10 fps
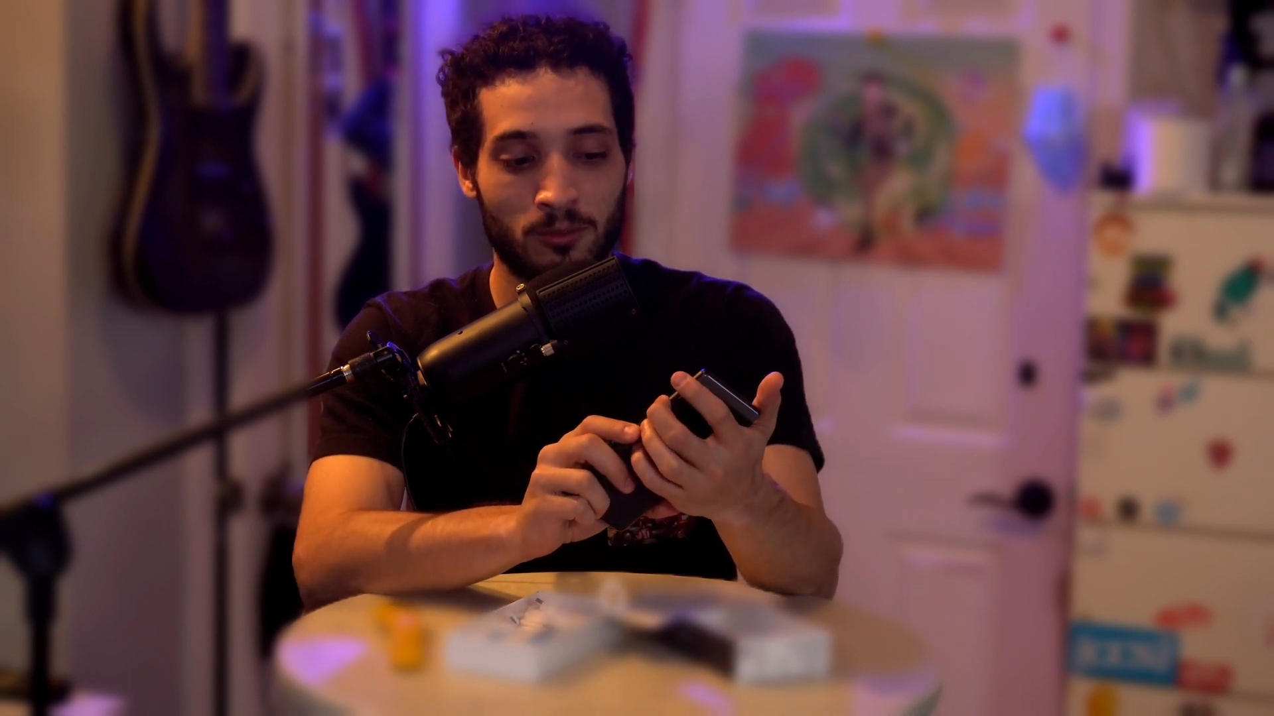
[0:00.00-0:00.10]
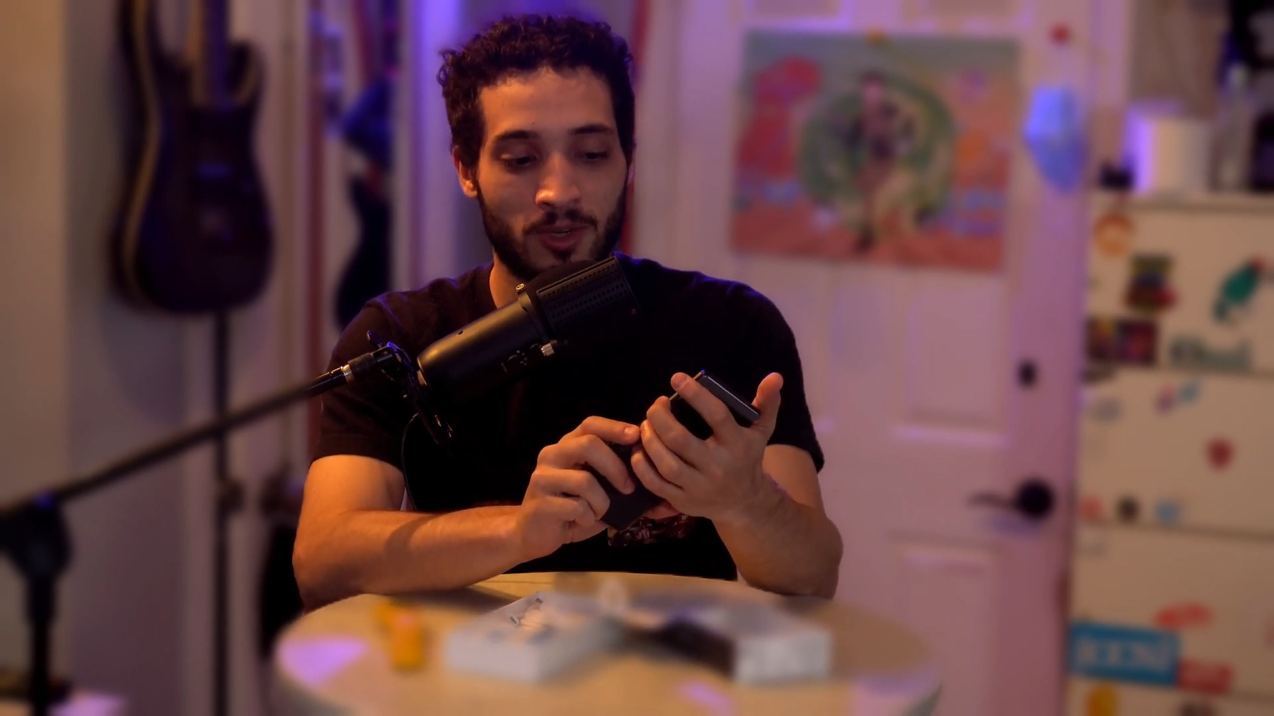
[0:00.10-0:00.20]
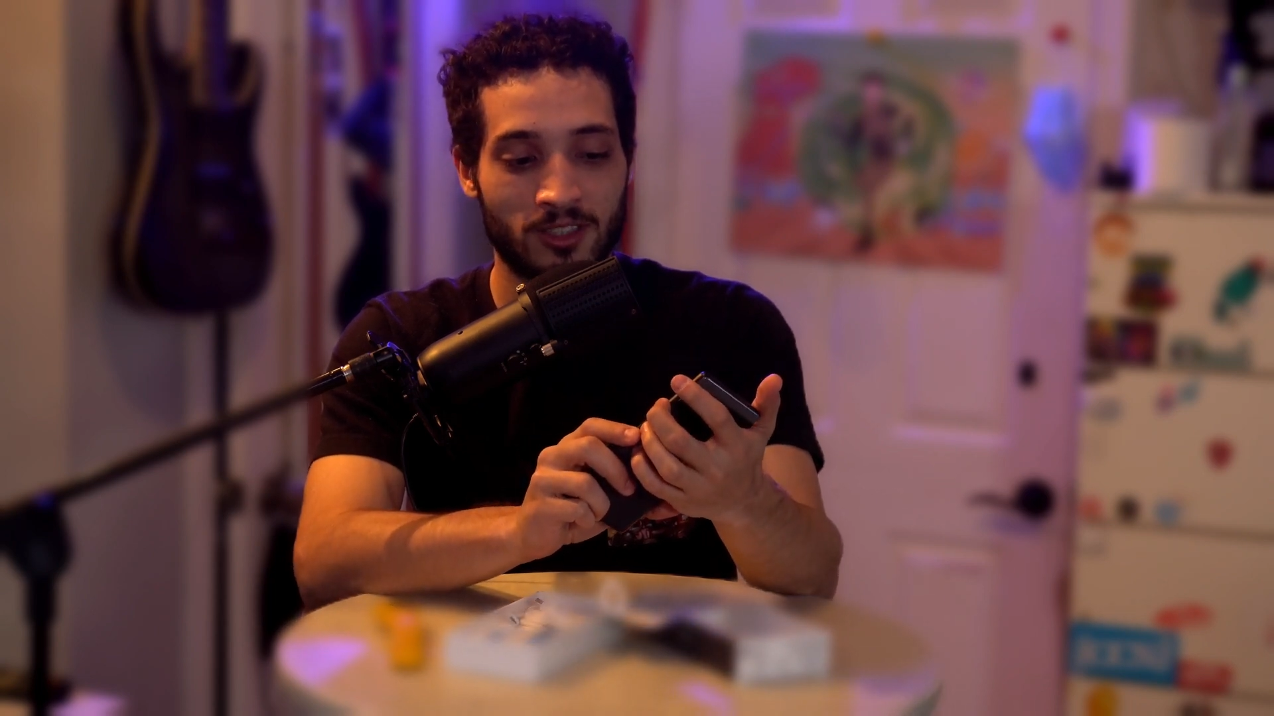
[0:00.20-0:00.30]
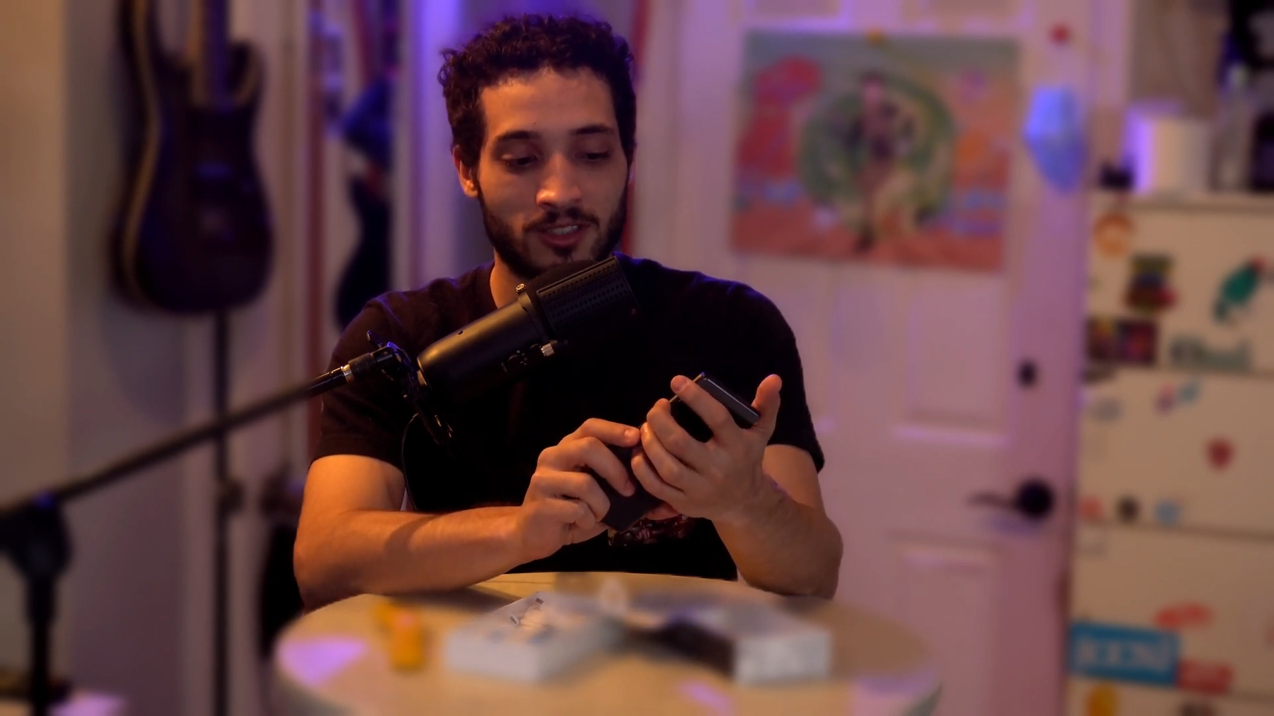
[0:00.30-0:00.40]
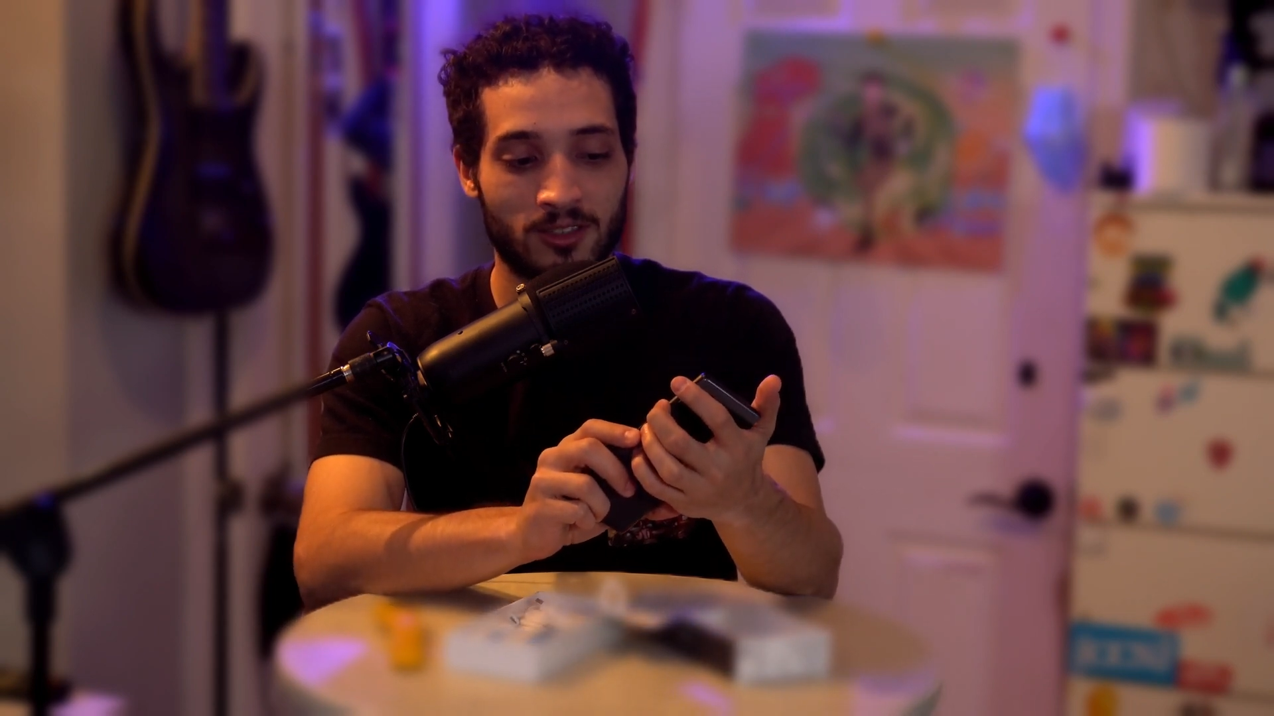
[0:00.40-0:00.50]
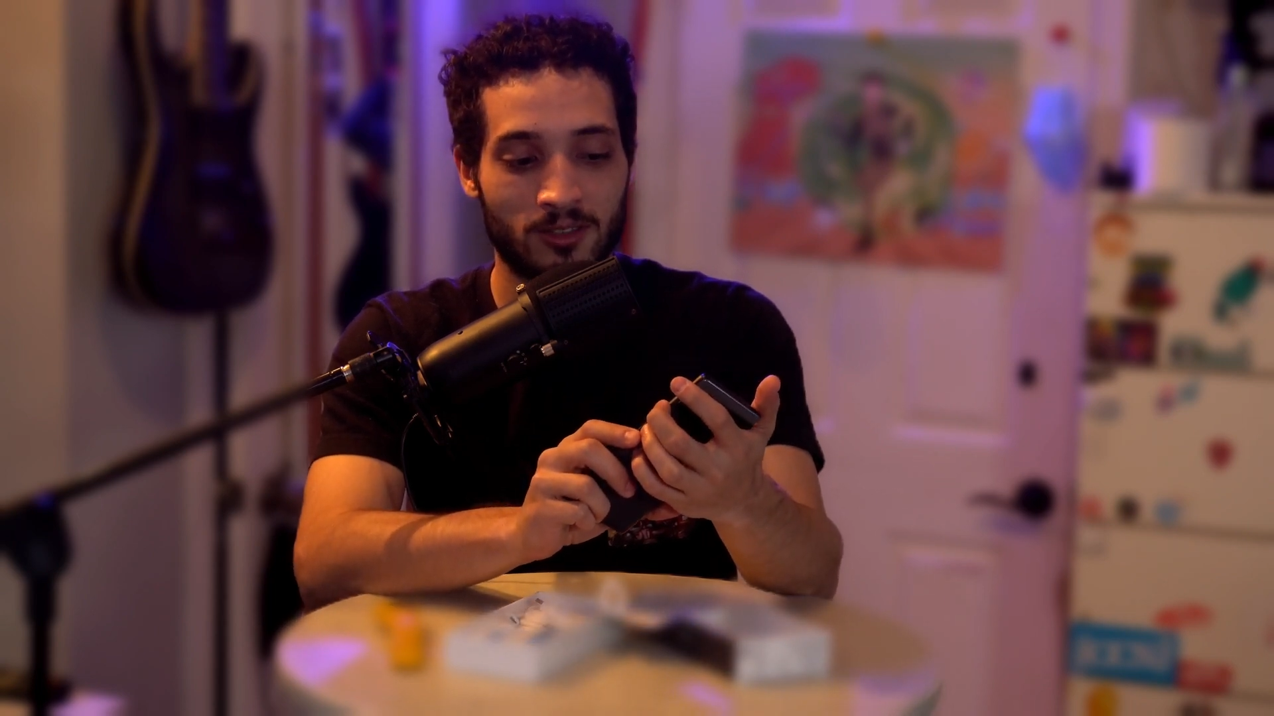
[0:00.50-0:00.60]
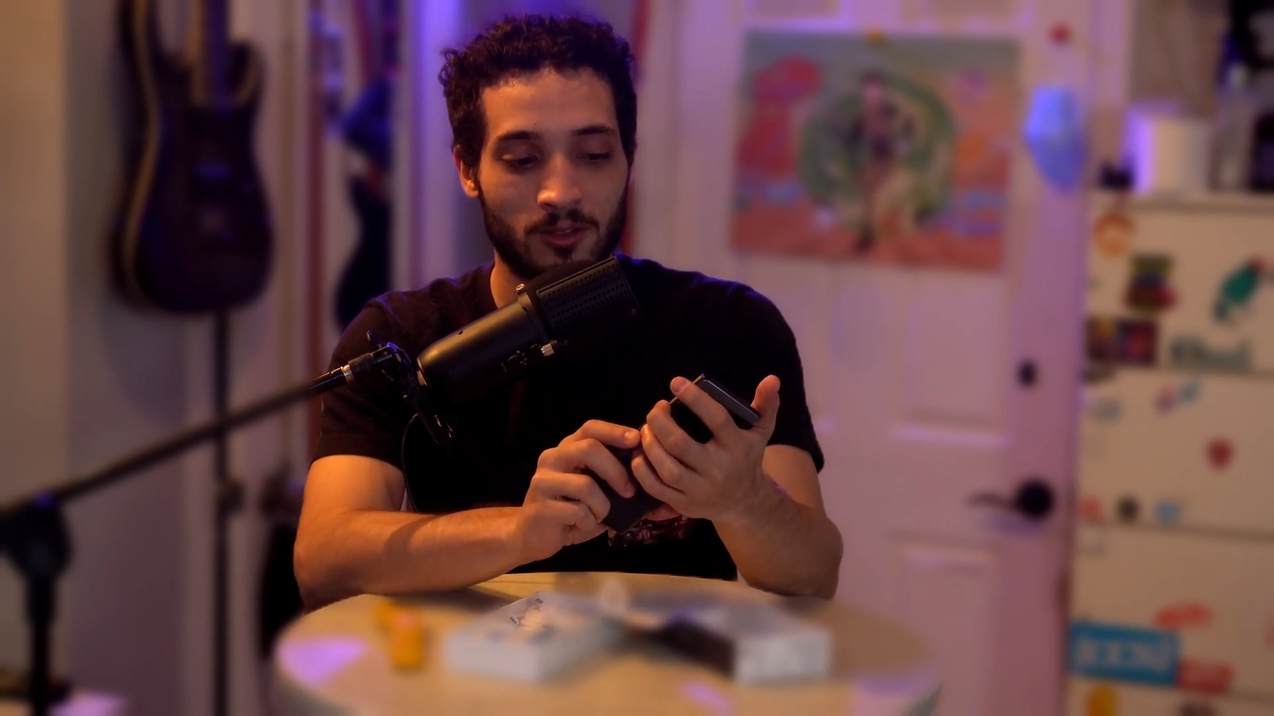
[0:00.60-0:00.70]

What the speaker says: much.